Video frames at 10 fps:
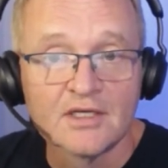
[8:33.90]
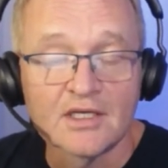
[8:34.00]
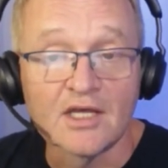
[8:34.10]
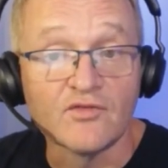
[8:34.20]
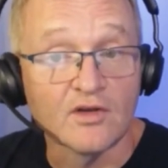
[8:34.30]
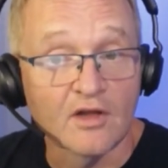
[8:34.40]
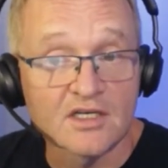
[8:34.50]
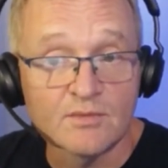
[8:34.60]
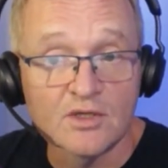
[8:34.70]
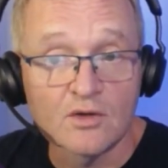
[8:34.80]
If you'd like
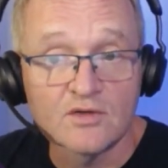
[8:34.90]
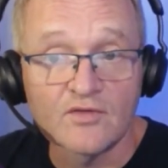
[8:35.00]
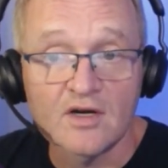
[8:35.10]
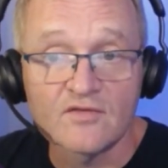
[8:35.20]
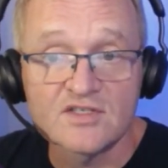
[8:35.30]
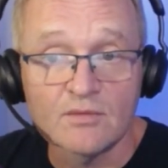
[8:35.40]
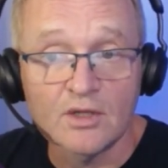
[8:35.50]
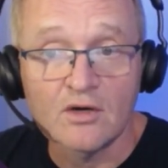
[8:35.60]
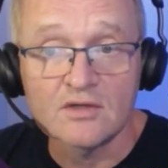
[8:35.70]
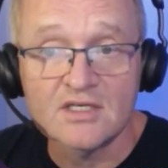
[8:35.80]
to be notified of similar
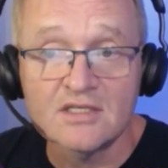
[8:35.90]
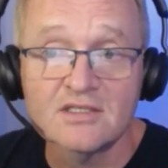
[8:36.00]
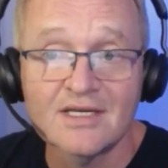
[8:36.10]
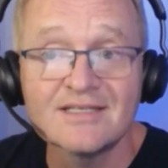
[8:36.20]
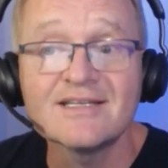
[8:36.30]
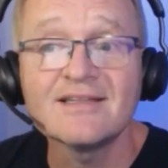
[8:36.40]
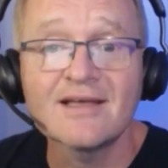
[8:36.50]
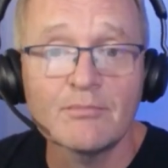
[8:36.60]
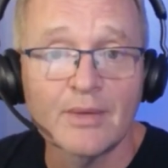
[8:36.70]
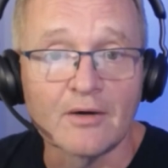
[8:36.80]
content, then ding
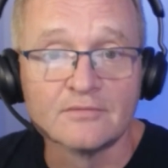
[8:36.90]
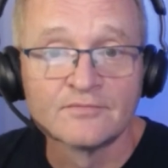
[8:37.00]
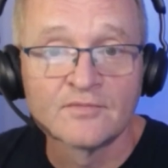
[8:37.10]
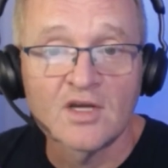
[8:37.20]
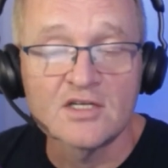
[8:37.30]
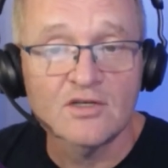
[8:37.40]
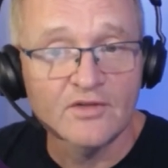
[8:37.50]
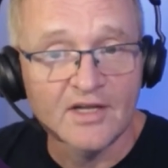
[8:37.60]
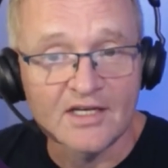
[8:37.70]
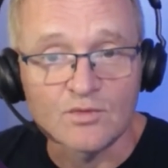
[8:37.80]
that bell. Until
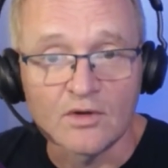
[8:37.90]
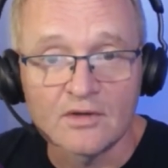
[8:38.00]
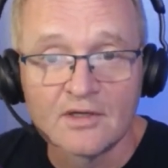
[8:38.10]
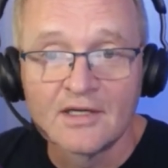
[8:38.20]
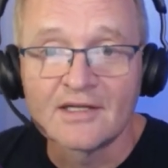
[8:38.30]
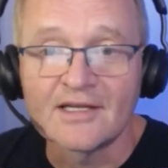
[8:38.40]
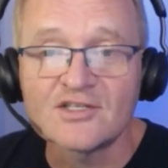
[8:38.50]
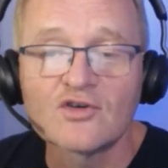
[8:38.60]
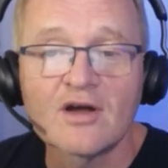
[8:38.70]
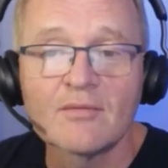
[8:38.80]
the next one, let's
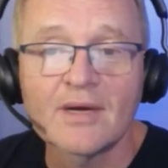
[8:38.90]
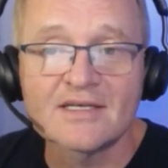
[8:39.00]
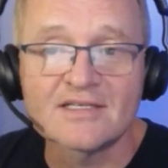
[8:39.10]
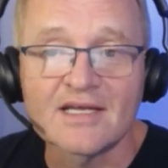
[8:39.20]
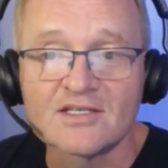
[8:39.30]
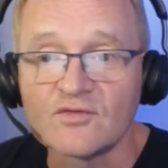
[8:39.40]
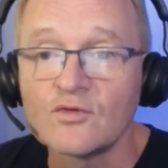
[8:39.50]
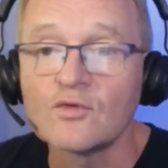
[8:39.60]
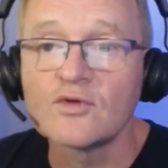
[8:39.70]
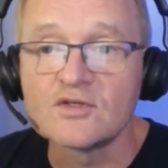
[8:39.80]
try and make sense of
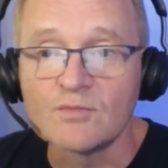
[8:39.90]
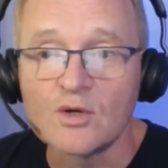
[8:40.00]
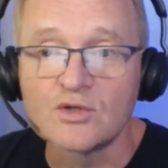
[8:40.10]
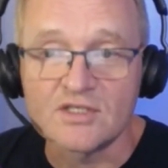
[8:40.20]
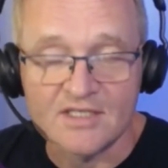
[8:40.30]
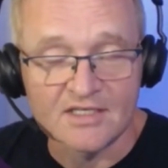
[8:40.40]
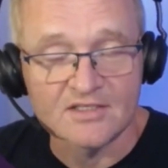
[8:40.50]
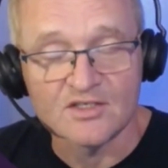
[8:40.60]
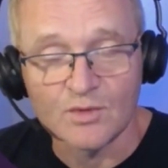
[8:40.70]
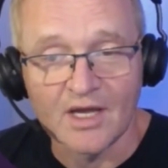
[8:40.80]
all those motion
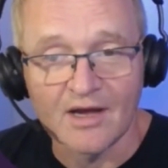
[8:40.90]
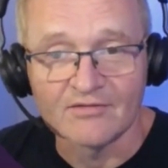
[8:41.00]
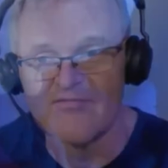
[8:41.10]
sensors we have.